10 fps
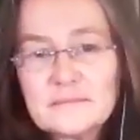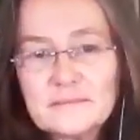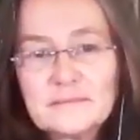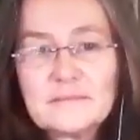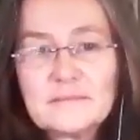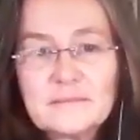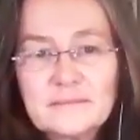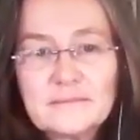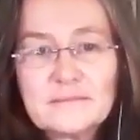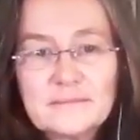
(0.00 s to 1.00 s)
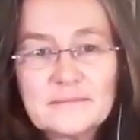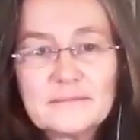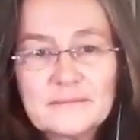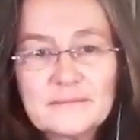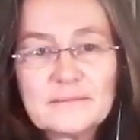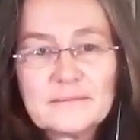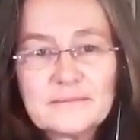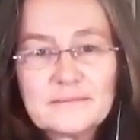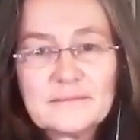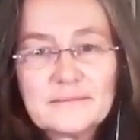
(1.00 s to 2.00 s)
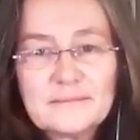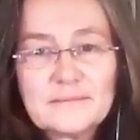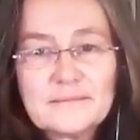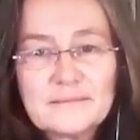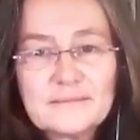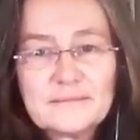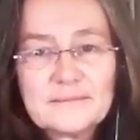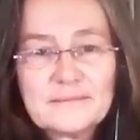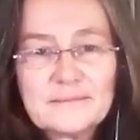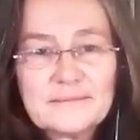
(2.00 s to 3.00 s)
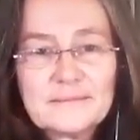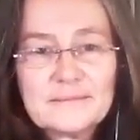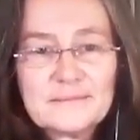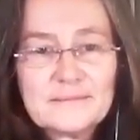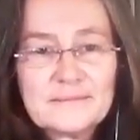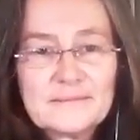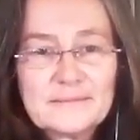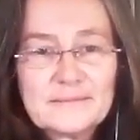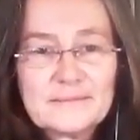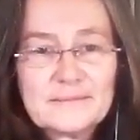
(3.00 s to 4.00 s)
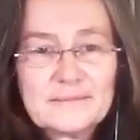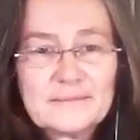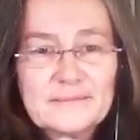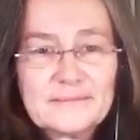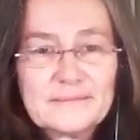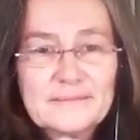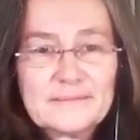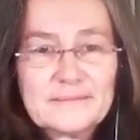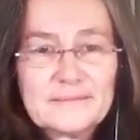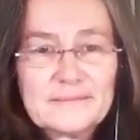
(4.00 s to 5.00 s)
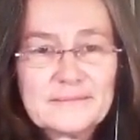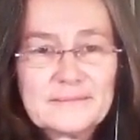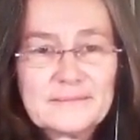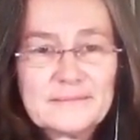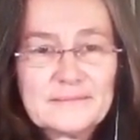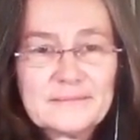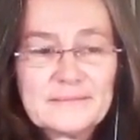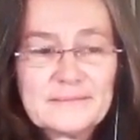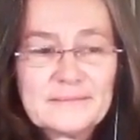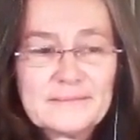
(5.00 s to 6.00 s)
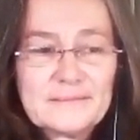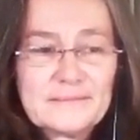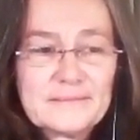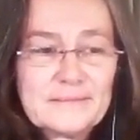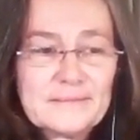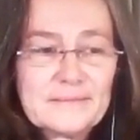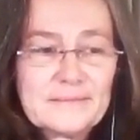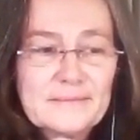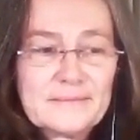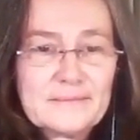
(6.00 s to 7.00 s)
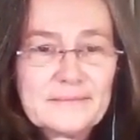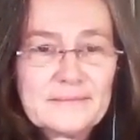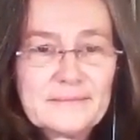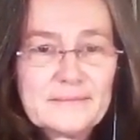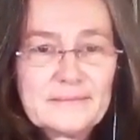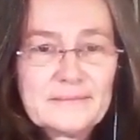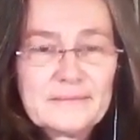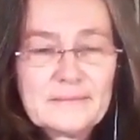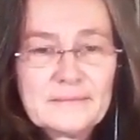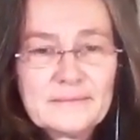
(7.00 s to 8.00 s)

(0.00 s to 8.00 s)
This person isn't speaking.